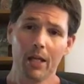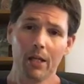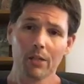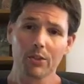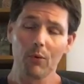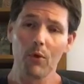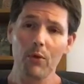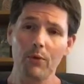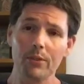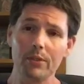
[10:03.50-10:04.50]
So
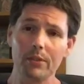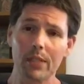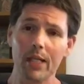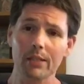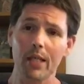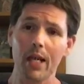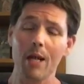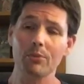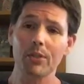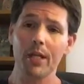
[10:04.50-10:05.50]
Ruth says, hey,
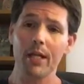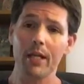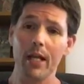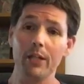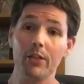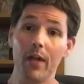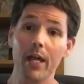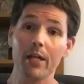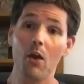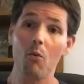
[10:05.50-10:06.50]
I'm staying, and they
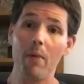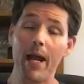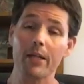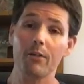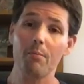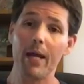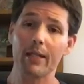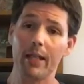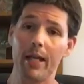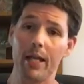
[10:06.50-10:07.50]
go back to
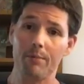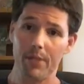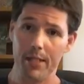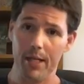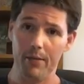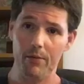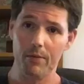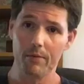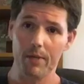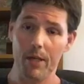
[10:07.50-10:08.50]
Bethlehem together.
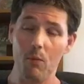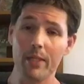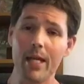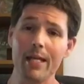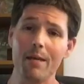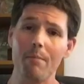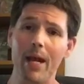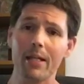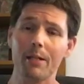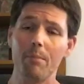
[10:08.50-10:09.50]
And when they get
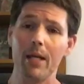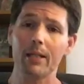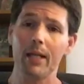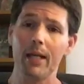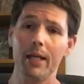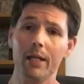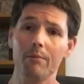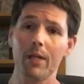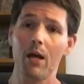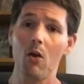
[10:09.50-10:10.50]
back to
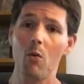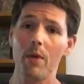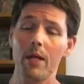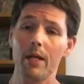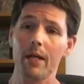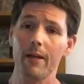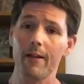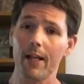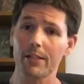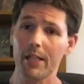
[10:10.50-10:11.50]
Bethlehem, Naomi,
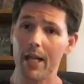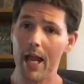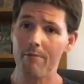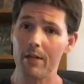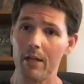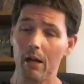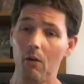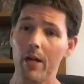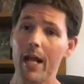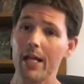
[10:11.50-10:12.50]
like I said,
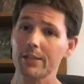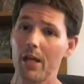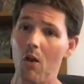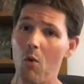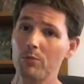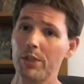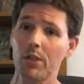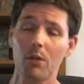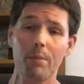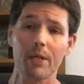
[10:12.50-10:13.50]
already has a home. She's
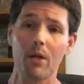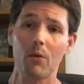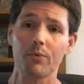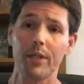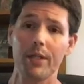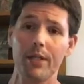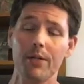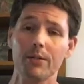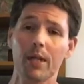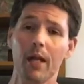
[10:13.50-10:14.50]
only been gone 10 years.